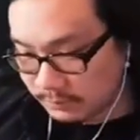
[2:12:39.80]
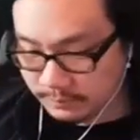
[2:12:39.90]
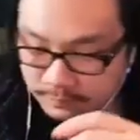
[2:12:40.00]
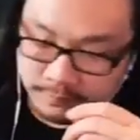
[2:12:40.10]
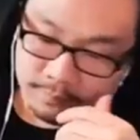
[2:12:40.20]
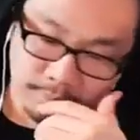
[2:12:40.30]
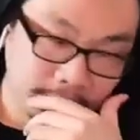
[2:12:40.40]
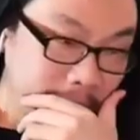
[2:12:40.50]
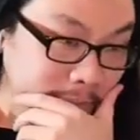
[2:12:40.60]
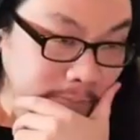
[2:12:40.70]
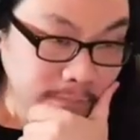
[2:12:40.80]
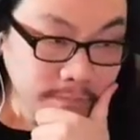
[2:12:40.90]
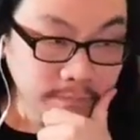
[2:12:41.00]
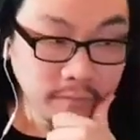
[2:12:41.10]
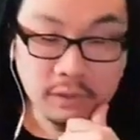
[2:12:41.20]
Hmm.
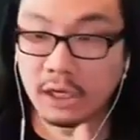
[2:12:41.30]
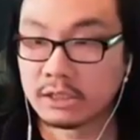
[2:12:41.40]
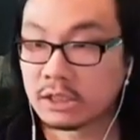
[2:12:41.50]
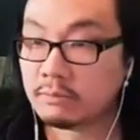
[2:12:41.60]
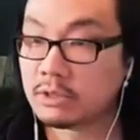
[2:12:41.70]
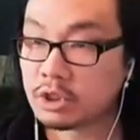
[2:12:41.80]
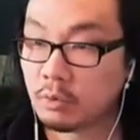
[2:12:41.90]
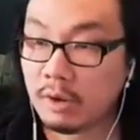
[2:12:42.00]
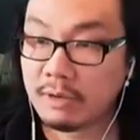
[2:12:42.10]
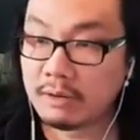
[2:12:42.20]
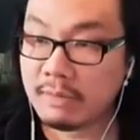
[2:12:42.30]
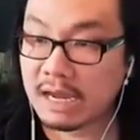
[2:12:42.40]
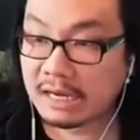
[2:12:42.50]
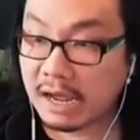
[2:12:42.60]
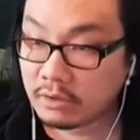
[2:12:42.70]
Uh, Tim, did you want me to
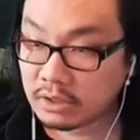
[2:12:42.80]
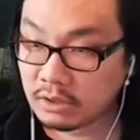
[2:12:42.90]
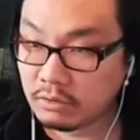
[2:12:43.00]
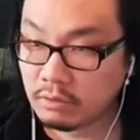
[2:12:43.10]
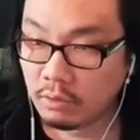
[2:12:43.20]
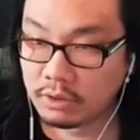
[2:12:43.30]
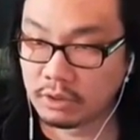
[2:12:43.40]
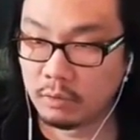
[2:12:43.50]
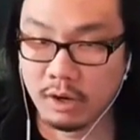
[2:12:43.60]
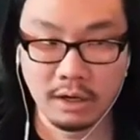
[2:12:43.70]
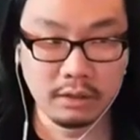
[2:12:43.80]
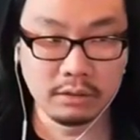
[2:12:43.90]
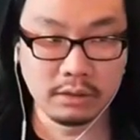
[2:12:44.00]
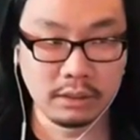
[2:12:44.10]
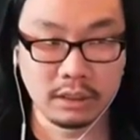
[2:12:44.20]
make it out to you, or do you want
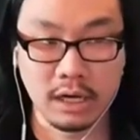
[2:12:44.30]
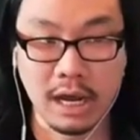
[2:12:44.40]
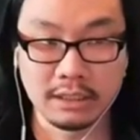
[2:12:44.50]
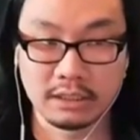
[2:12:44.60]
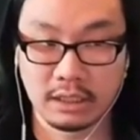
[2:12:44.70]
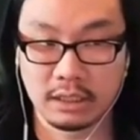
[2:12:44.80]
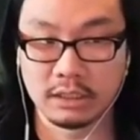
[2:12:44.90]
it to not say?